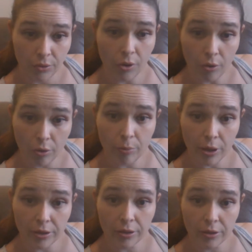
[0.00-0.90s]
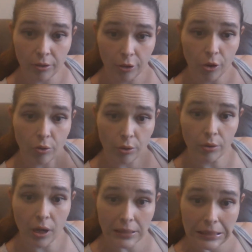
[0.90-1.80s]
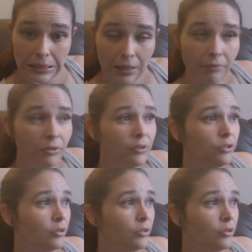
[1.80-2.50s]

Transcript: cocoa butter or cocoa content levels.